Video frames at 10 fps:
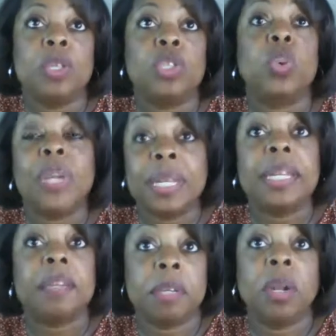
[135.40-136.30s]
So we
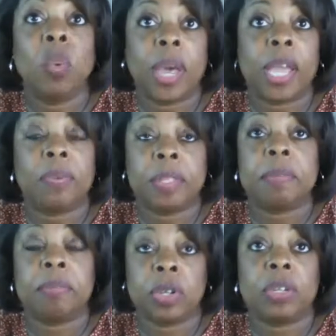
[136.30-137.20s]
let him get away
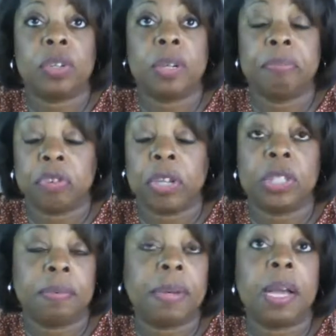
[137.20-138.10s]
with
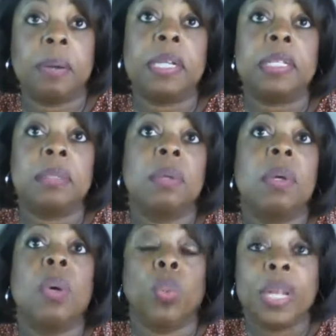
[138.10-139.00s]
obstruction of Congress.
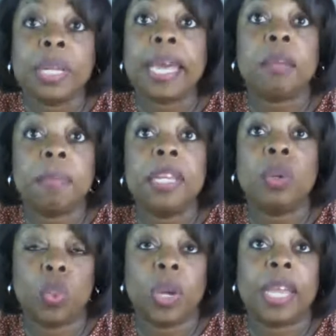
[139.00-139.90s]
We let him get
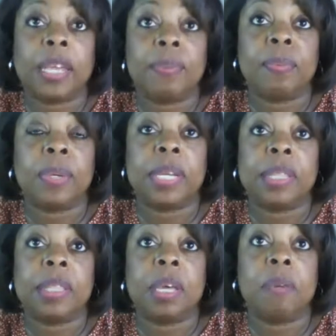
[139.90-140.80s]
away
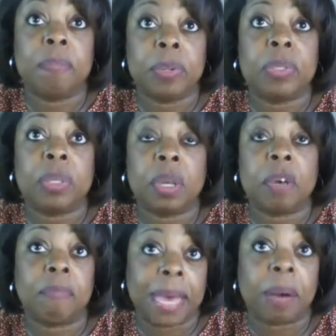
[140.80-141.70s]
with abuse
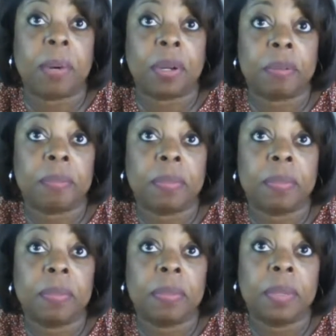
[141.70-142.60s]
of power.
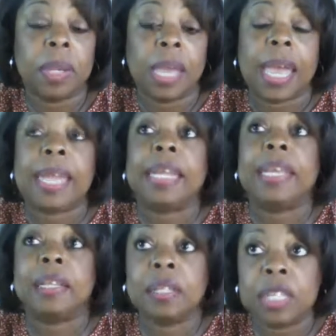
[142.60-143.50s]
And
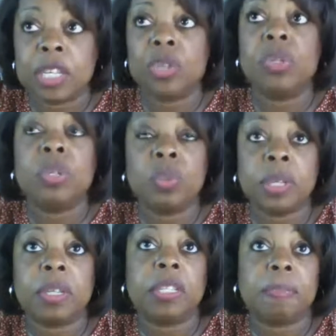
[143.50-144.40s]
he continued to
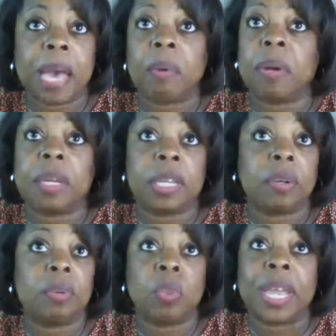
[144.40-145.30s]
wield his power
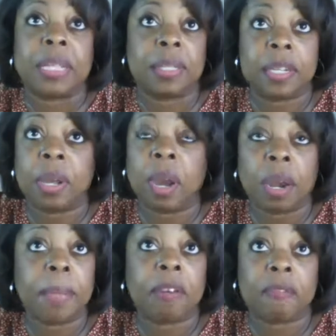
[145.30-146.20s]
in ways that
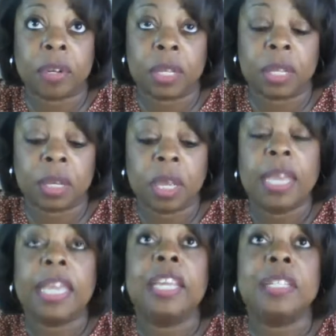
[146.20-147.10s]
aren't meant for good.
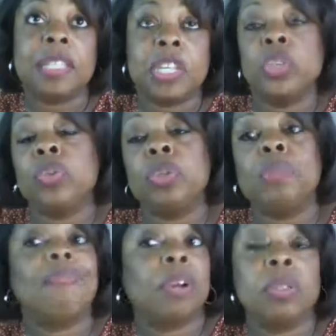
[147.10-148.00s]
He continued
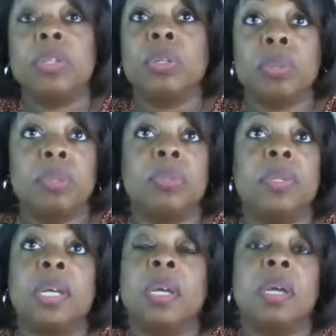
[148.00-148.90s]
to further
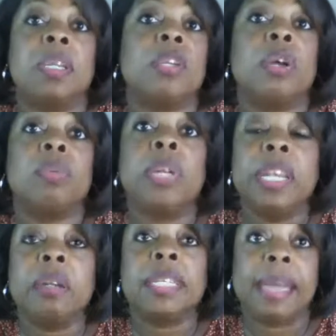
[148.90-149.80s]
delude,
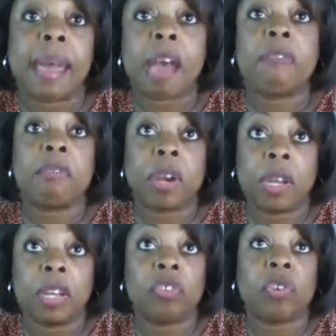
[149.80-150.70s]
nearly half of
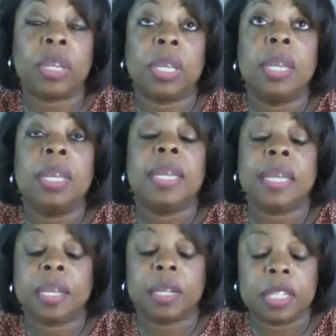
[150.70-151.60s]
our country.
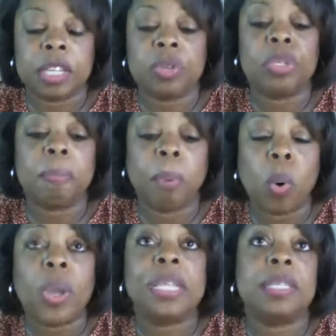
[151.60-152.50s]
He continued to
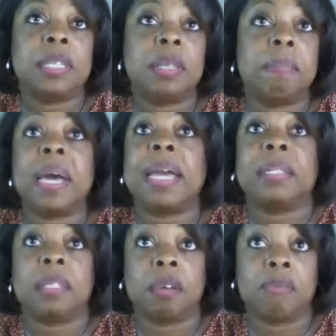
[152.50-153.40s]
poison the
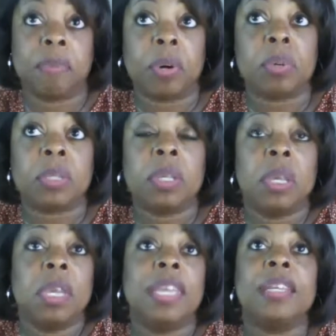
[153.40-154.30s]
minds of folks.
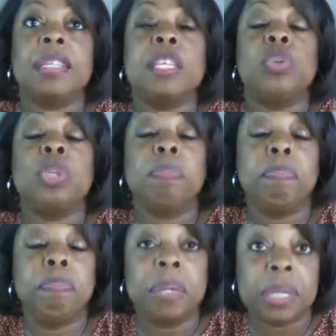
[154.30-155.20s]
He continued to
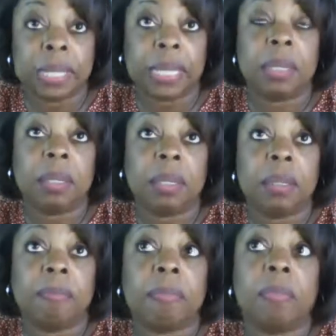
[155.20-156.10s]
bully
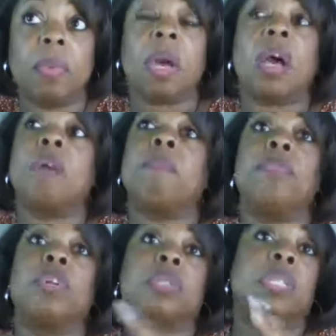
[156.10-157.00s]

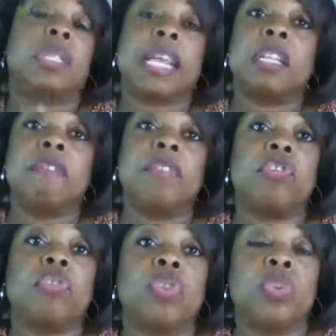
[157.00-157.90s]
those elected
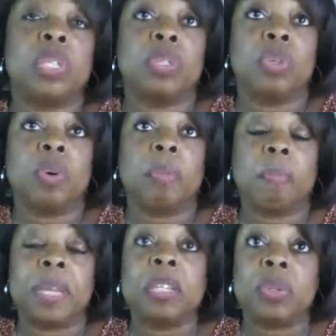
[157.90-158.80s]
officials who
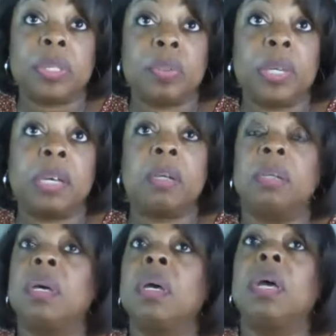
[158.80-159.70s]
wouldn't bend to his
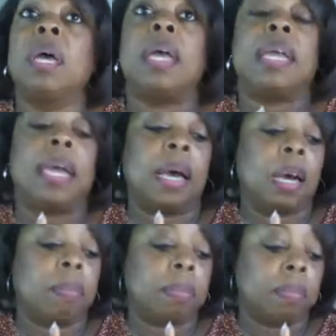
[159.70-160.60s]
will,
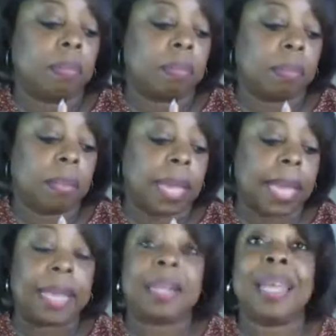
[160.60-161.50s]
and
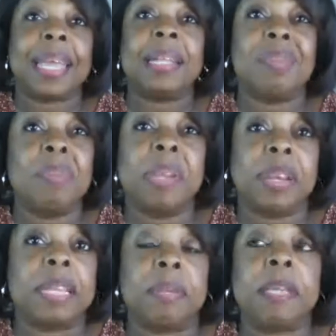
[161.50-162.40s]

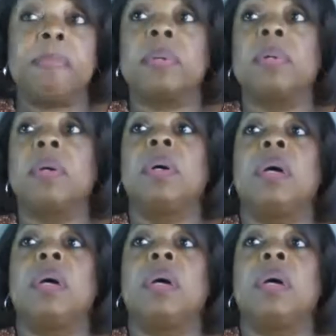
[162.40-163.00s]
American people.